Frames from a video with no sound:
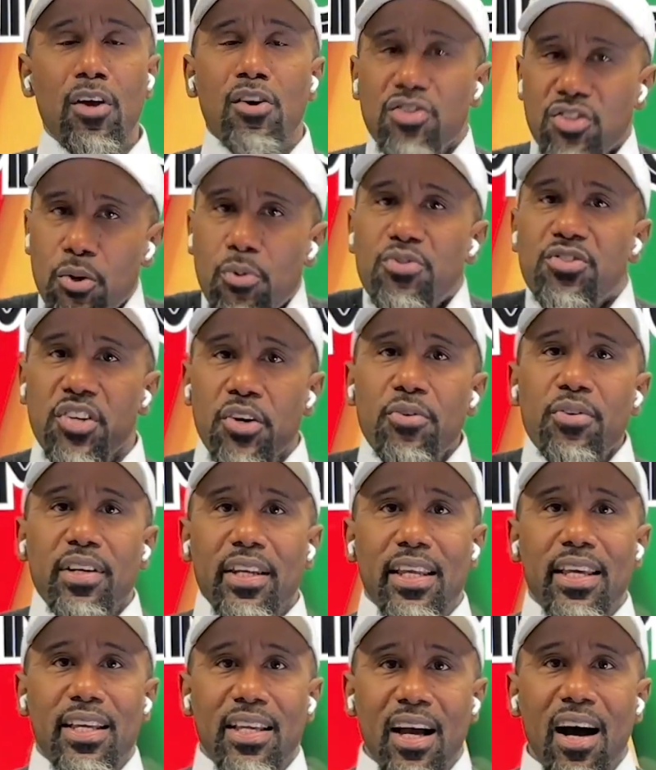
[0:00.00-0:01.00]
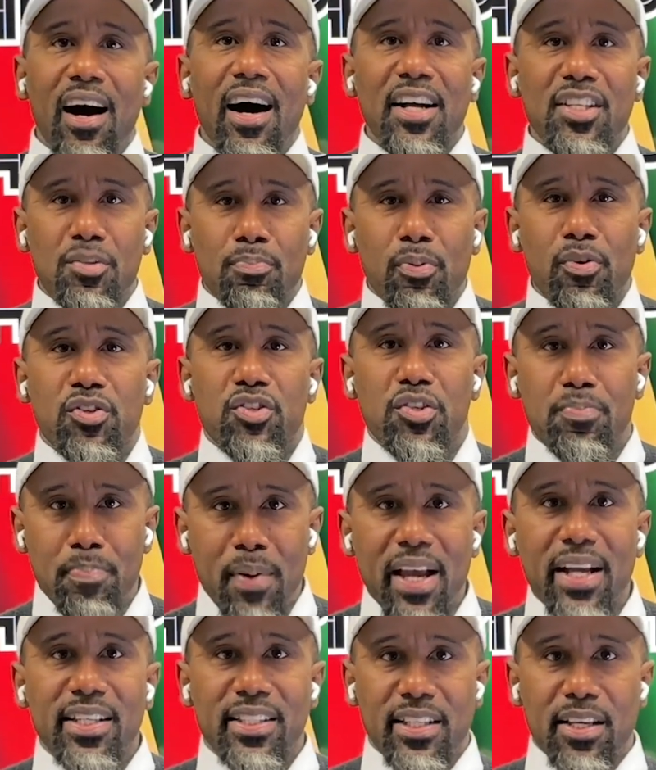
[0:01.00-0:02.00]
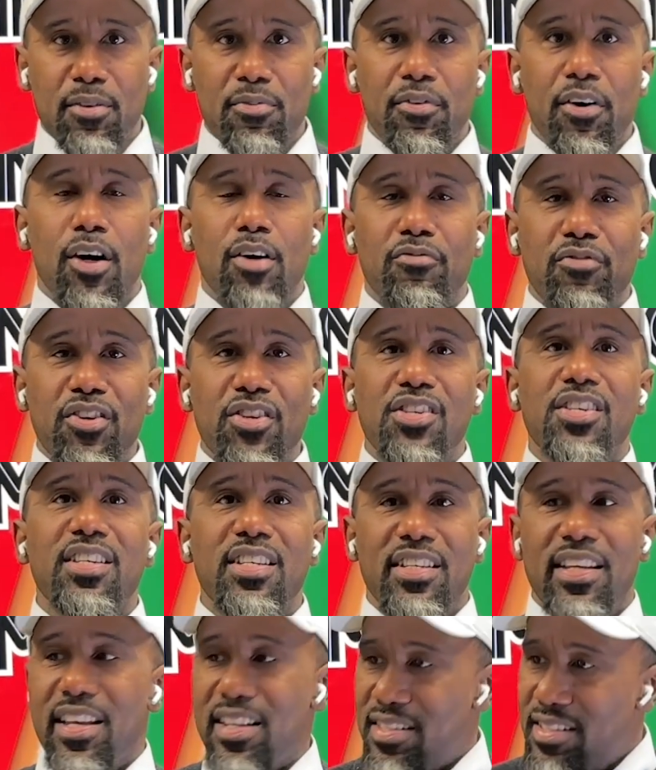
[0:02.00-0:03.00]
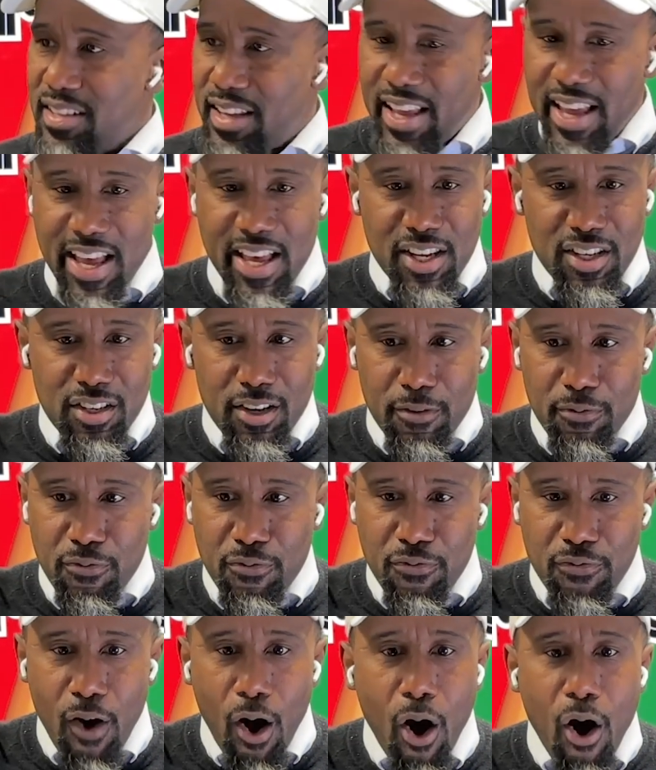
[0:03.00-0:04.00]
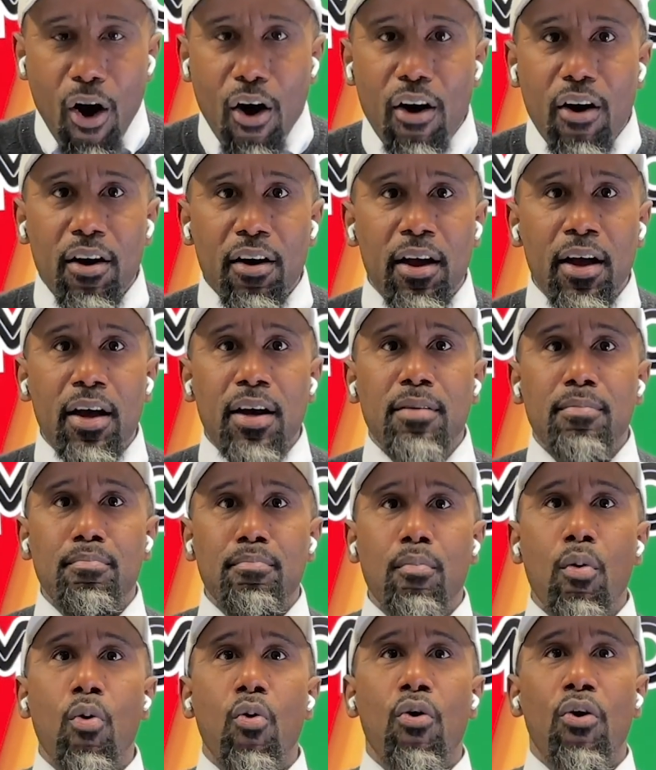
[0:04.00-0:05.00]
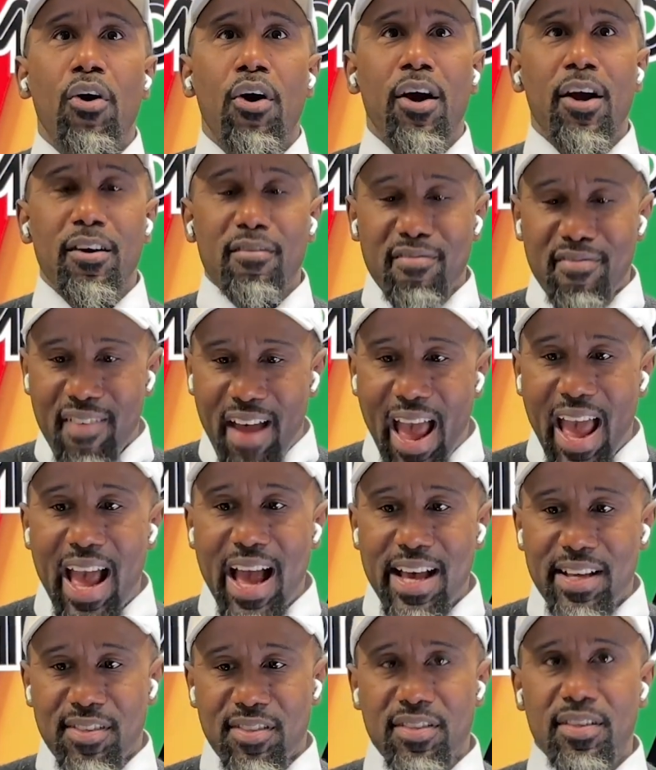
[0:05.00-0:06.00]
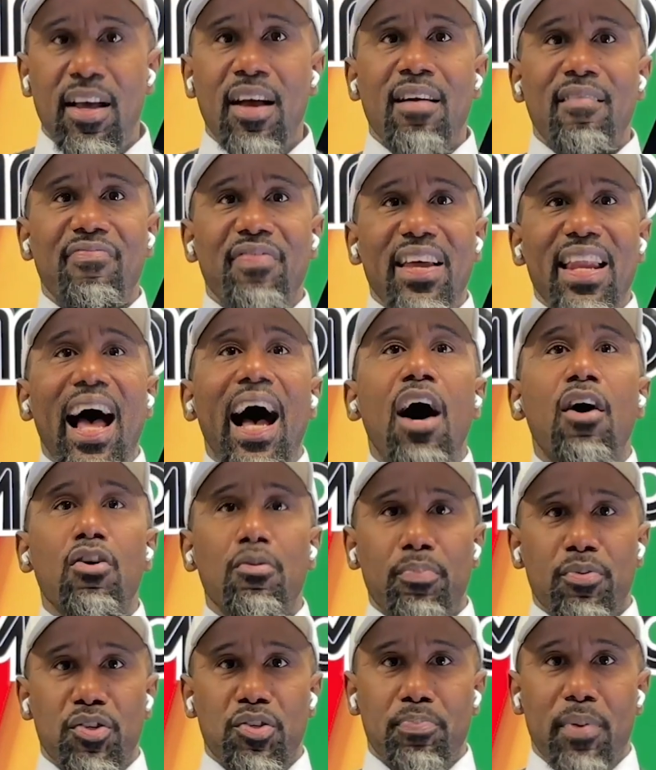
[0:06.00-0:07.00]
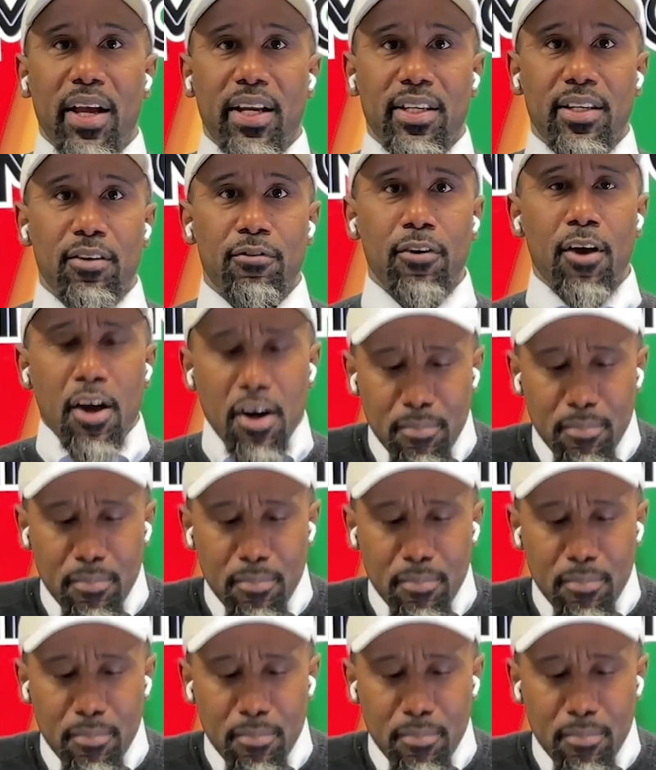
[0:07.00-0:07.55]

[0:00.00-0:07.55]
So, certainly, God's perspective of goodness is far more vast than our perspective.